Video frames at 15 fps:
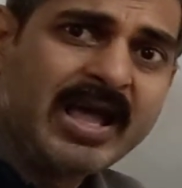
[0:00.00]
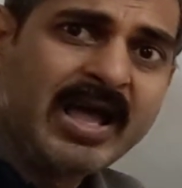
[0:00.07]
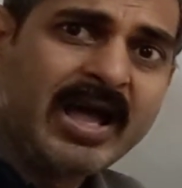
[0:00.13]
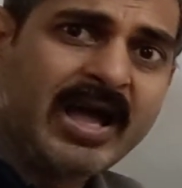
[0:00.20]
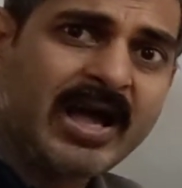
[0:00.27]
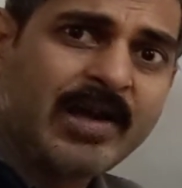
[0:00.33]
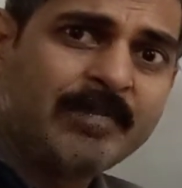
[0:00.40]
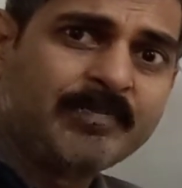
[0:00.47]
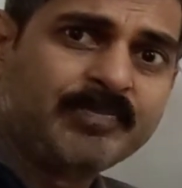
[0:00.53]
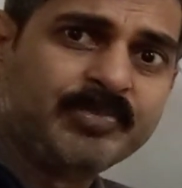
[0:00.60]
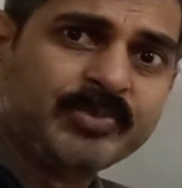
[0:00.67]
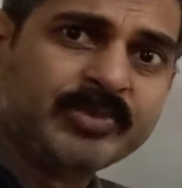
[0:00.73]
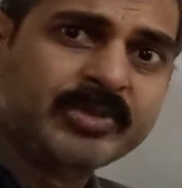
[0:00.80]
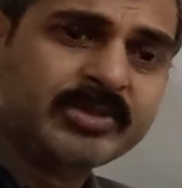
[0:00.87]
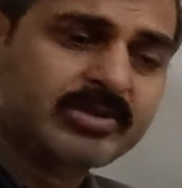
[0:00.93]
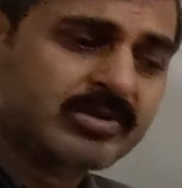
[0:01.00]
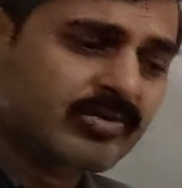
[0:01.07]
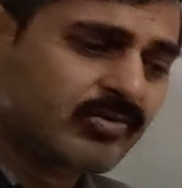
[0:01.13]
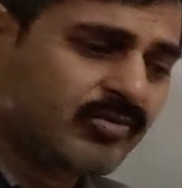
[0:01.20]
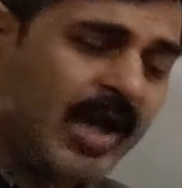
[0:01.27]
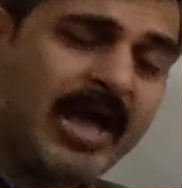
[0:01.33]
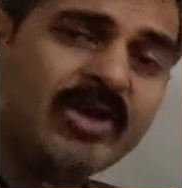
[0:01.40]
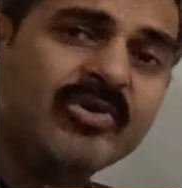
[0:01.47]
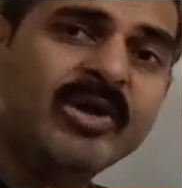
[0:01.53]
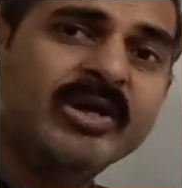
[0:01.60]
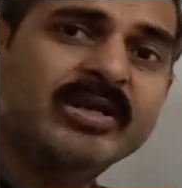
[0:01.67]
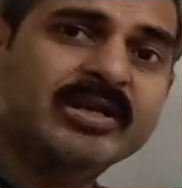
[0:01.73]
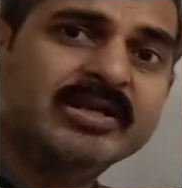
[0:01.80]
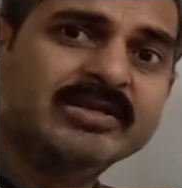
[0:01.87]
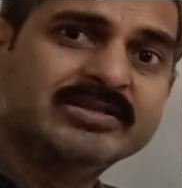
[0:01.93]
value
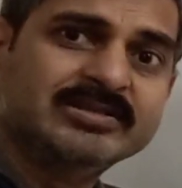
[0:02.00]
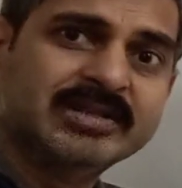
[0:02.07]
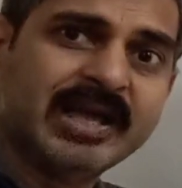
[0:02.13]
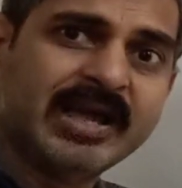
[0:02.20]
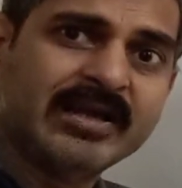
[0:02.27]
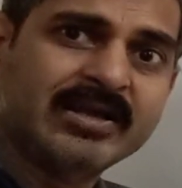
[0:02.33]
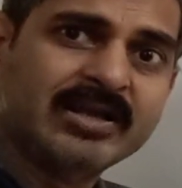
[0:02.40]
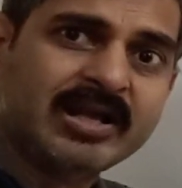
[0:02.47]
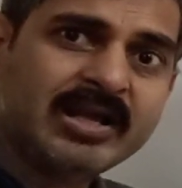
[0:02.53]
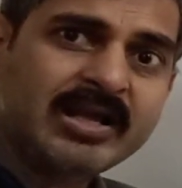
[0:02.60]
it, is that